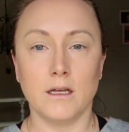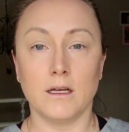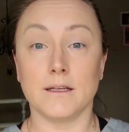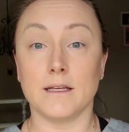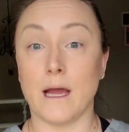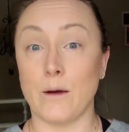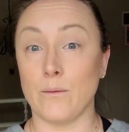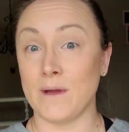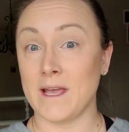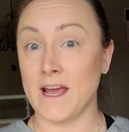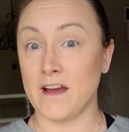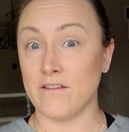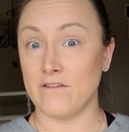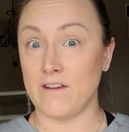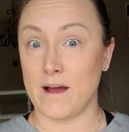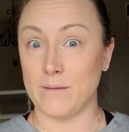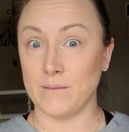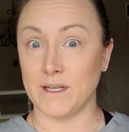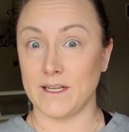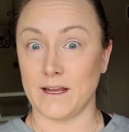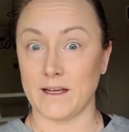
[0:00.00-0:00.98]
Yeah, we had
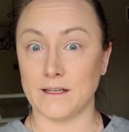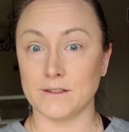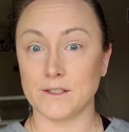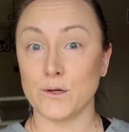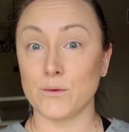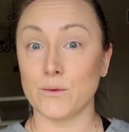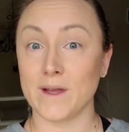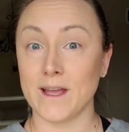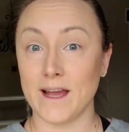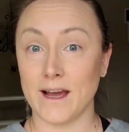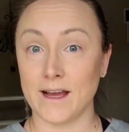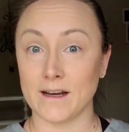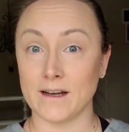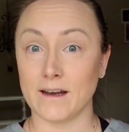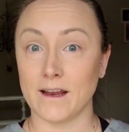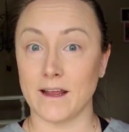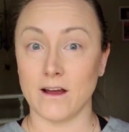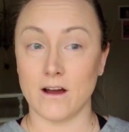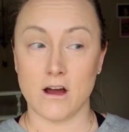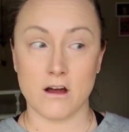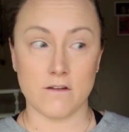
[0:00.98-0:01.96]
family day. So we had a
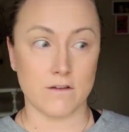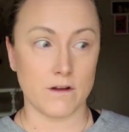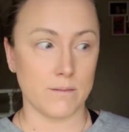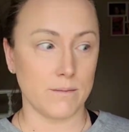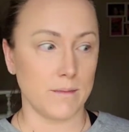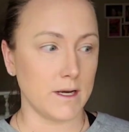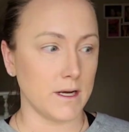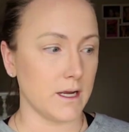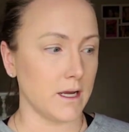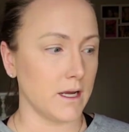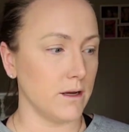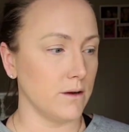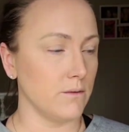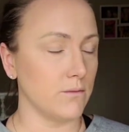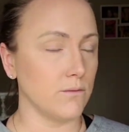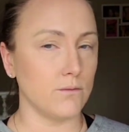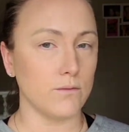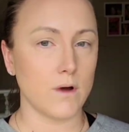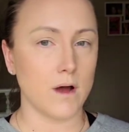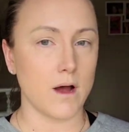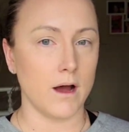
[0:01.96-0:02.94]
day off on Monday.
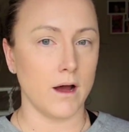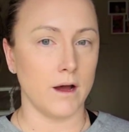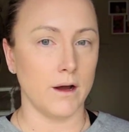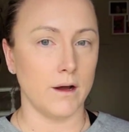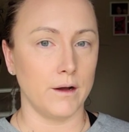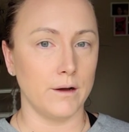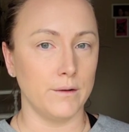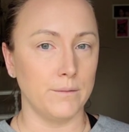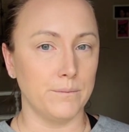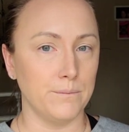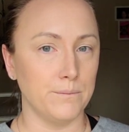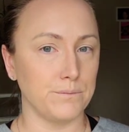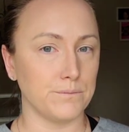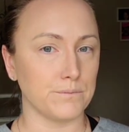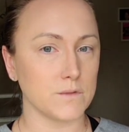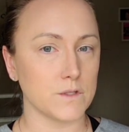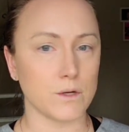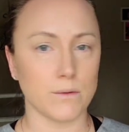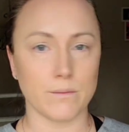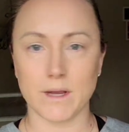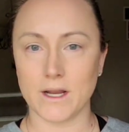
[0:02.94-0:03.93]

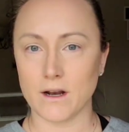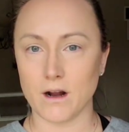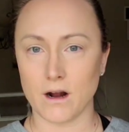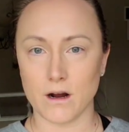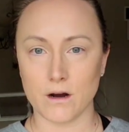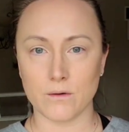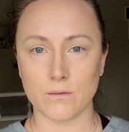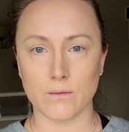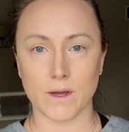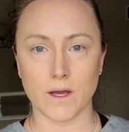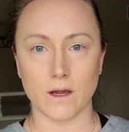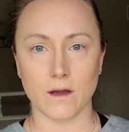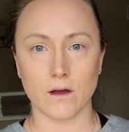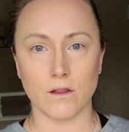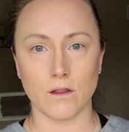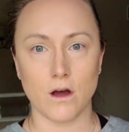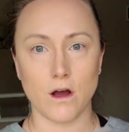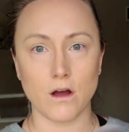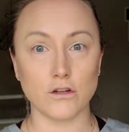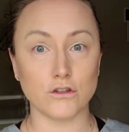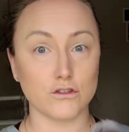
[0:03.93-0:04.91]
So it made our week a
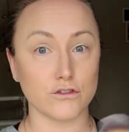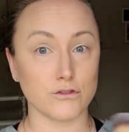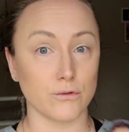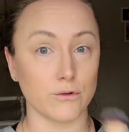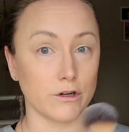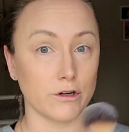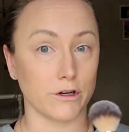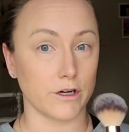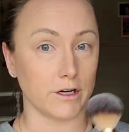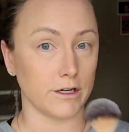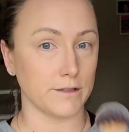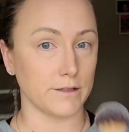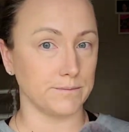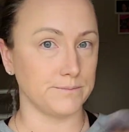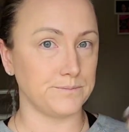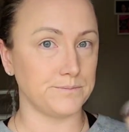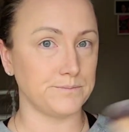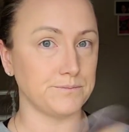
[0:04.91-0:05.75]
lot shorter.